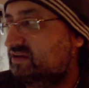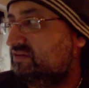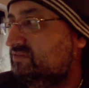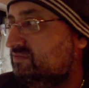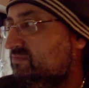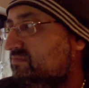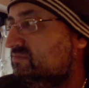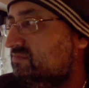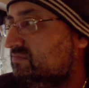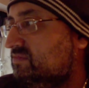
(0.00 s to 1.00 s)
know,
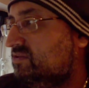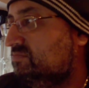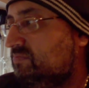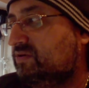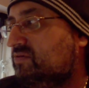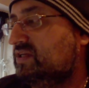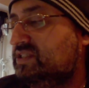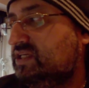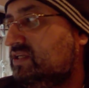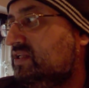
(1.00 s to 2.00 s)
a lot of people are quite
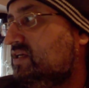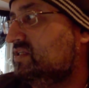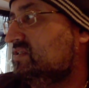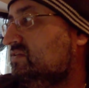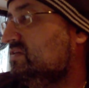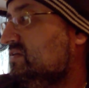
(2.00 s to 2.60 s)
sick like that, so...